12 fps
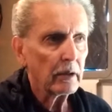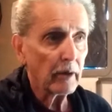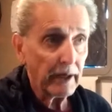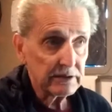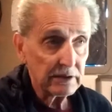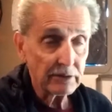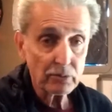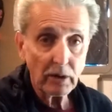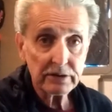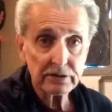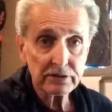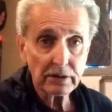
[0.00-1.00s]
or actually I was
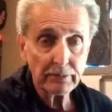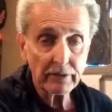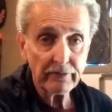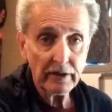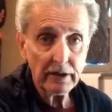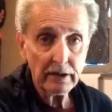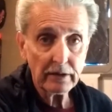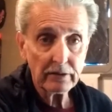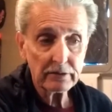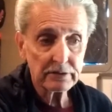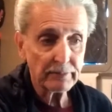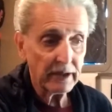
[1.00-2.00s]
watching some of the
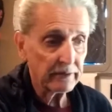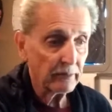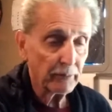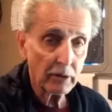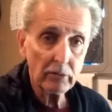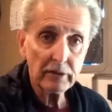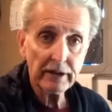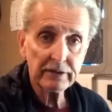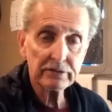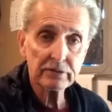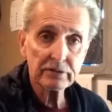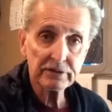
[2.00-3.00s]
videos about the
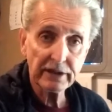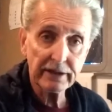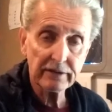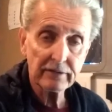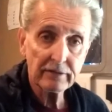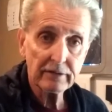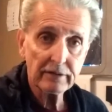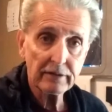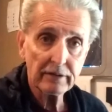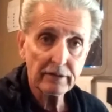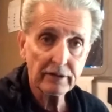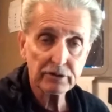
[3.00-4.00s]
protesters at
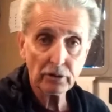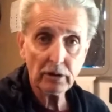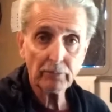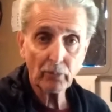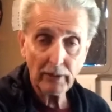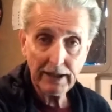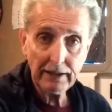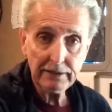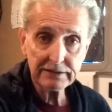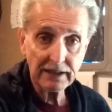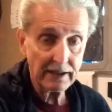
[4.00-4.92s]
the Trump rallies.